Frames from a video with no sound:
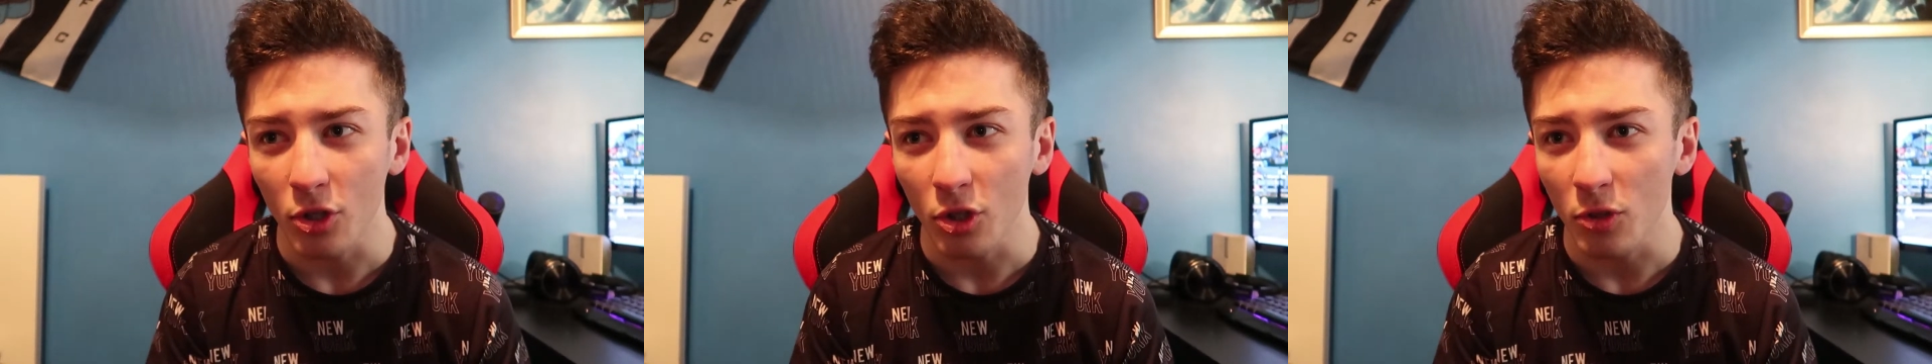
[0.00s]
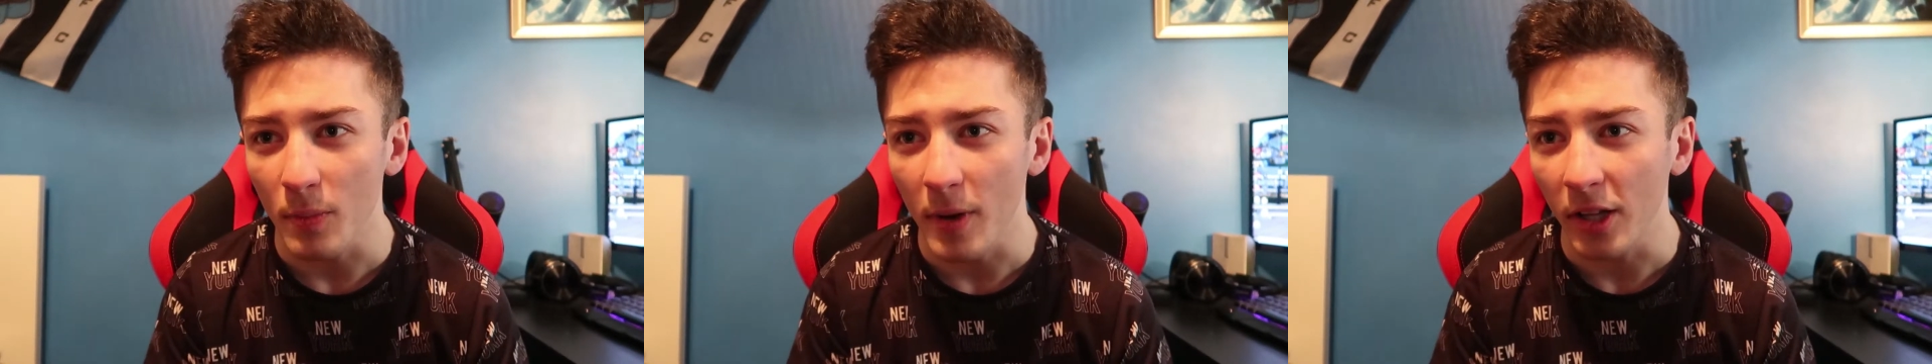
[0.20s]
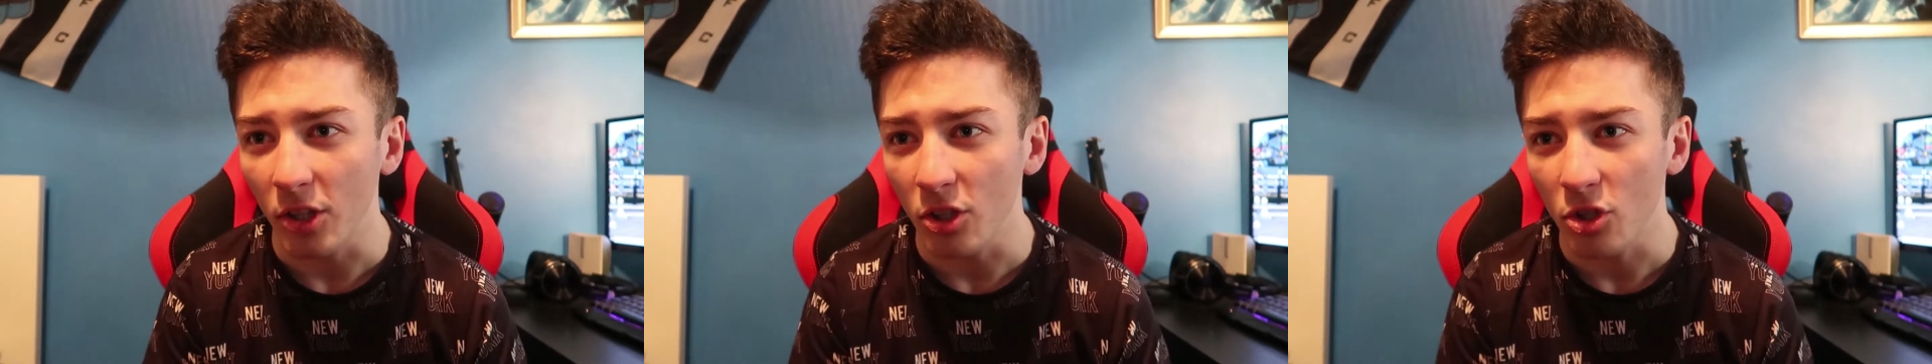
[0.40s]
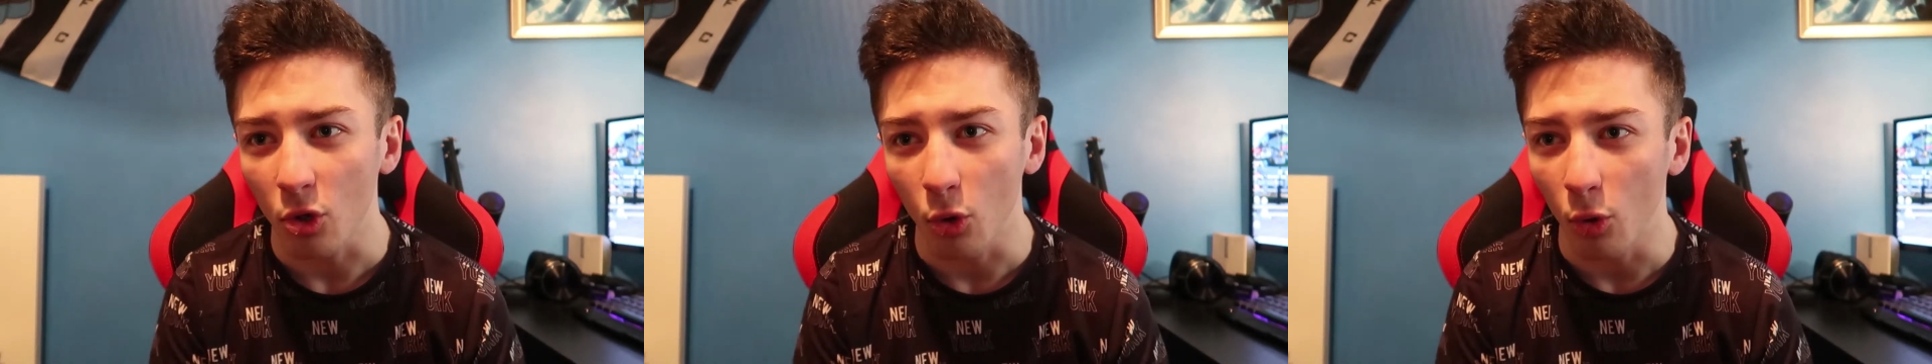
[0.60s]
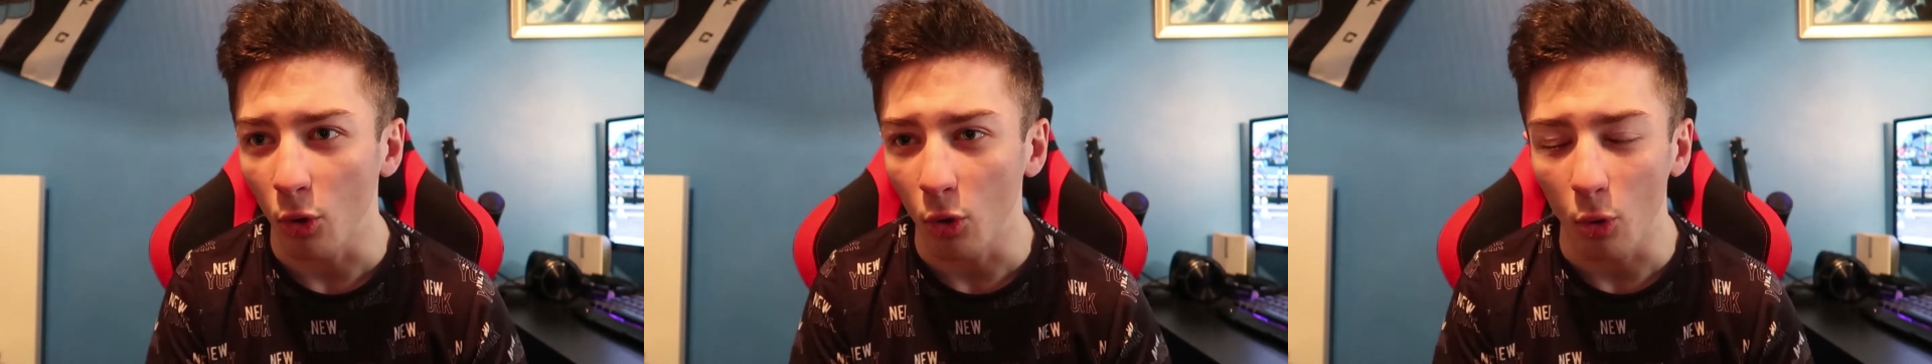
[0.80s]
just made the
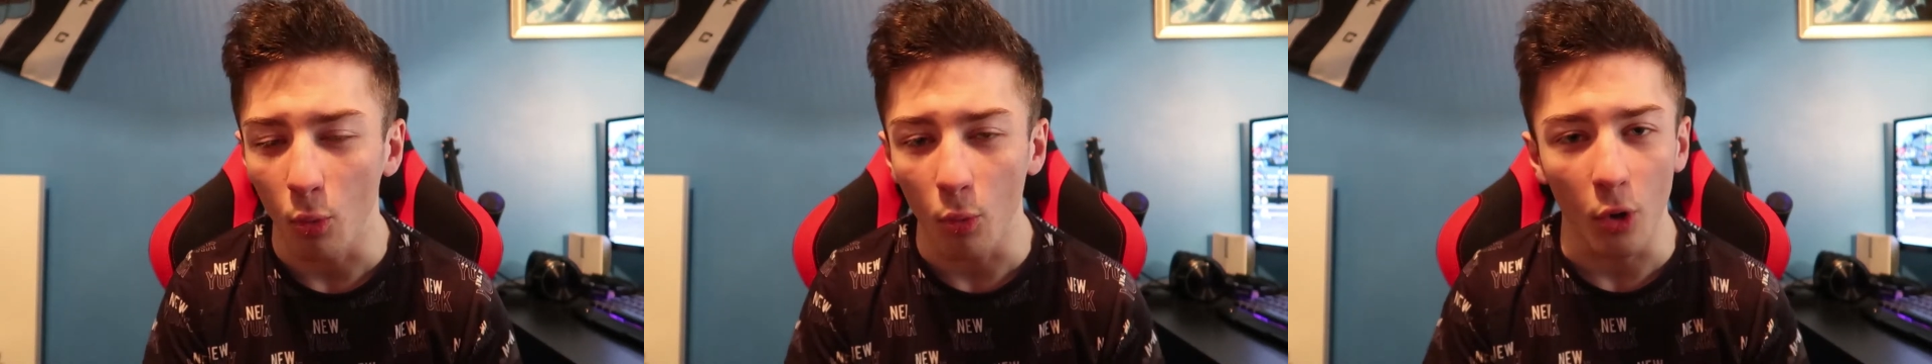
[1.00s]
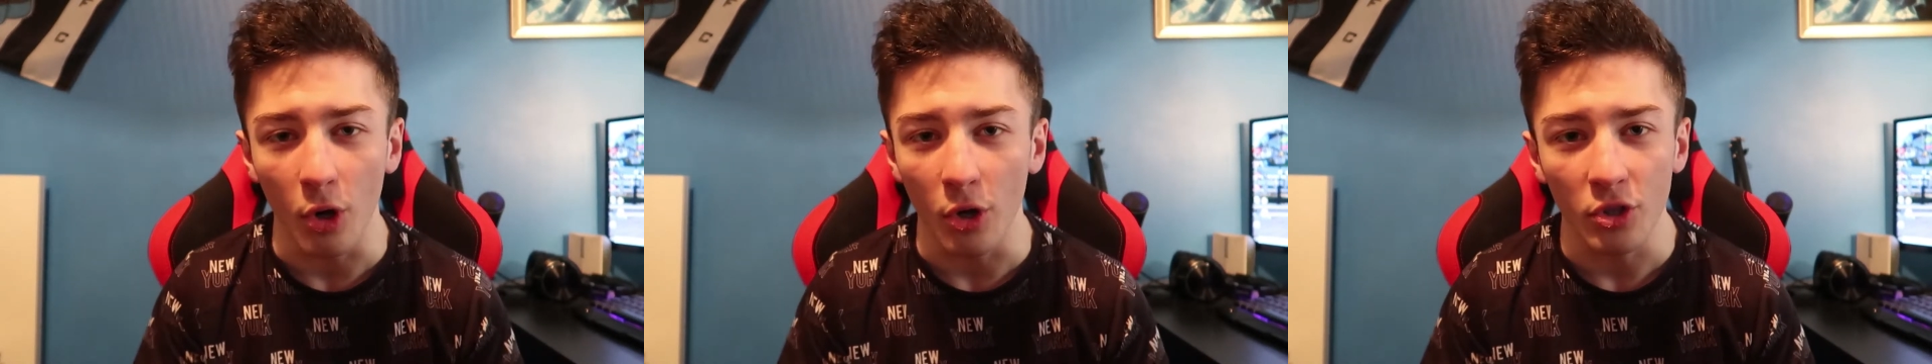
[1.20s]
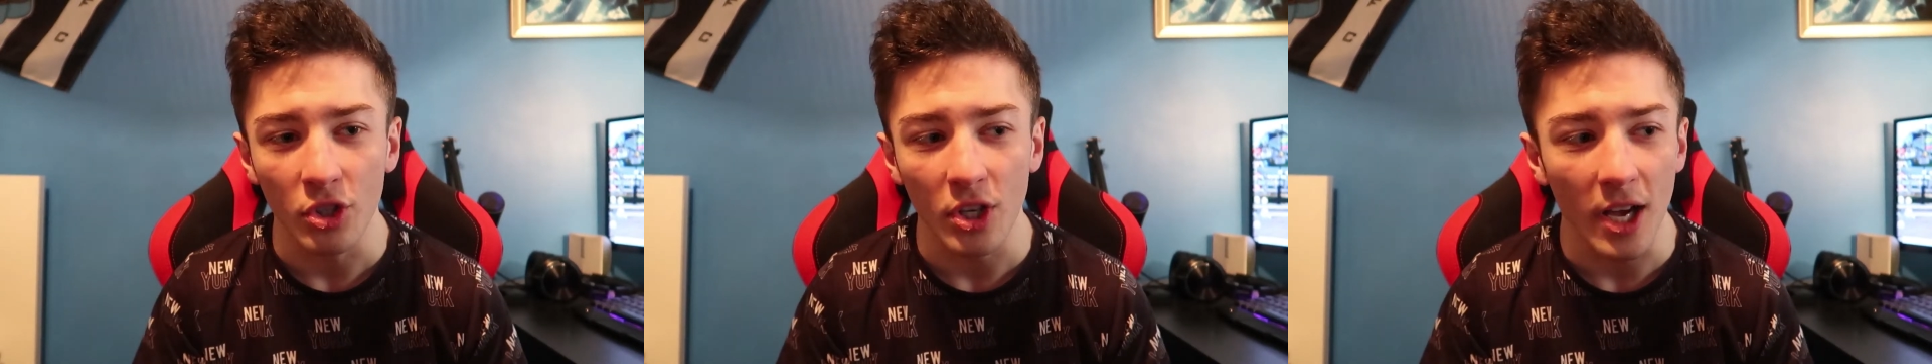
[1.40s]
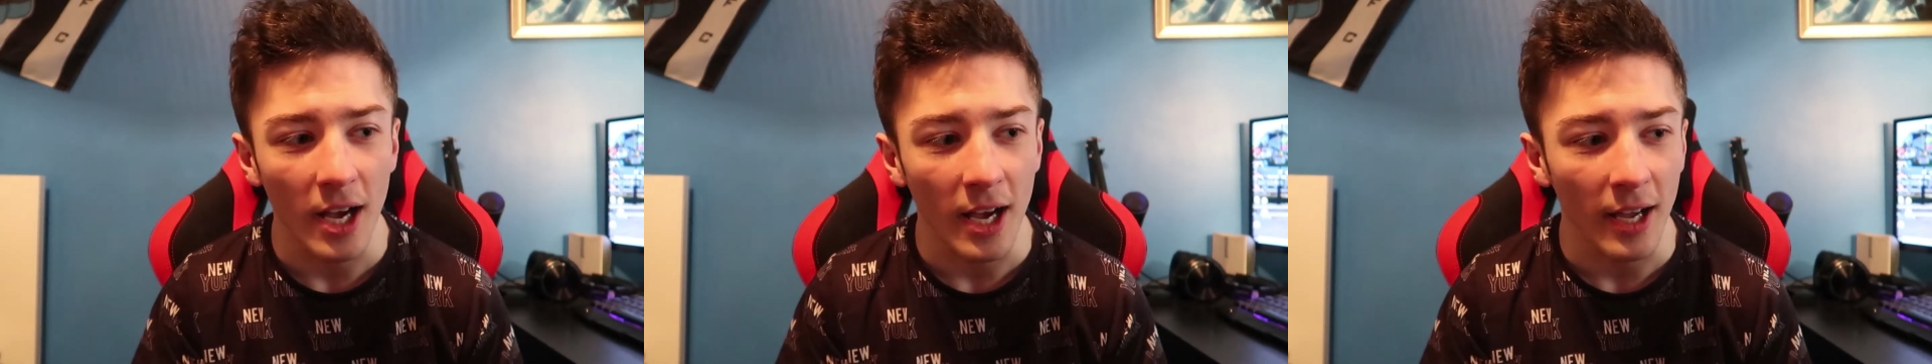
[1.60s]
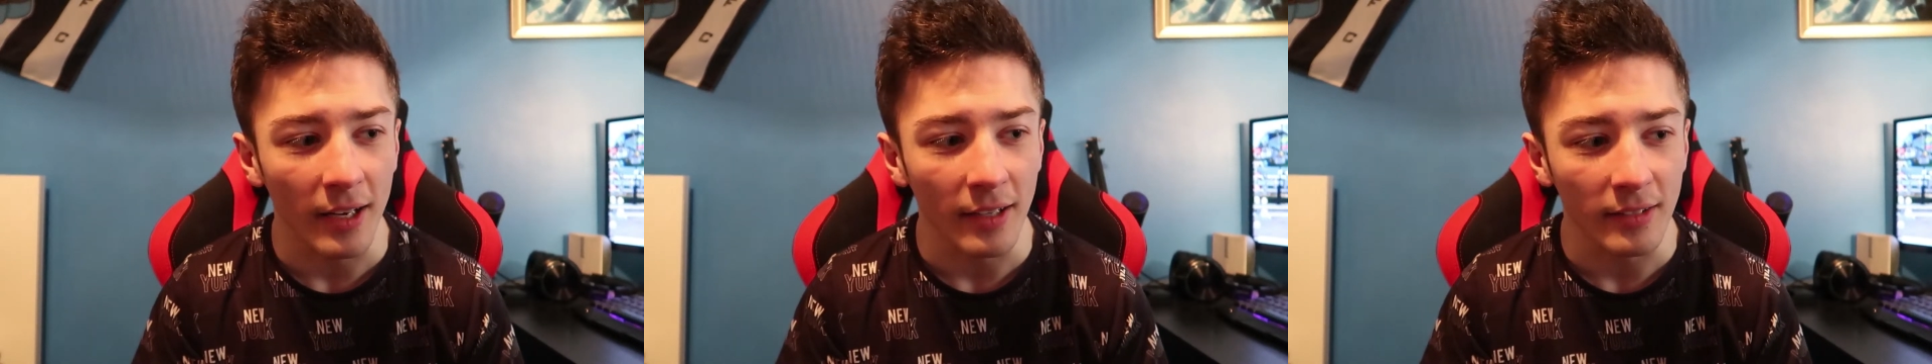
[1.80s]
school worse
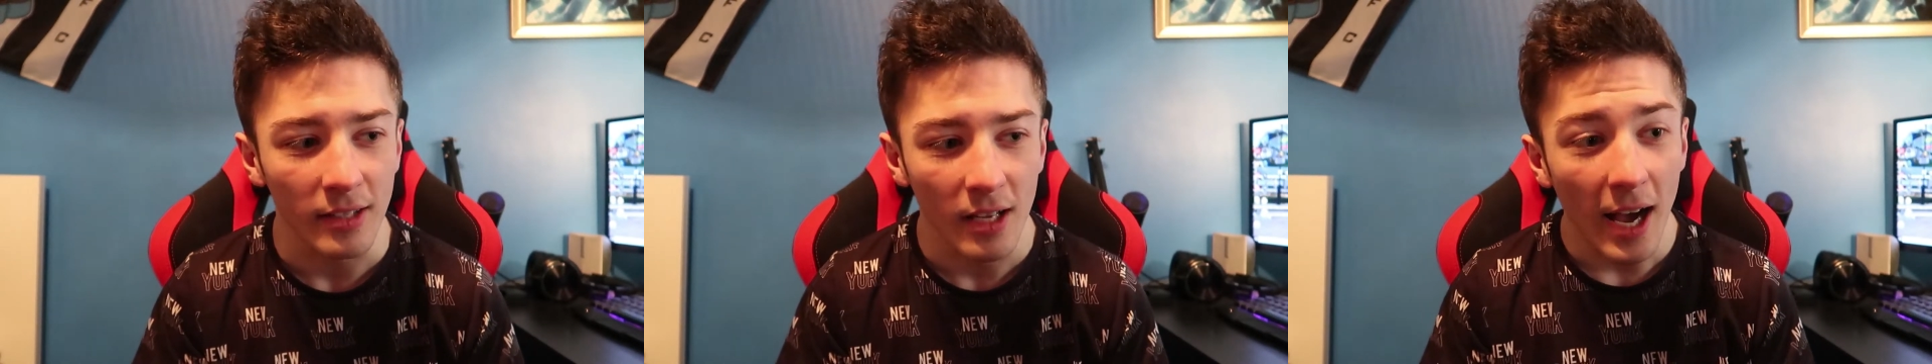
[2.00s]
and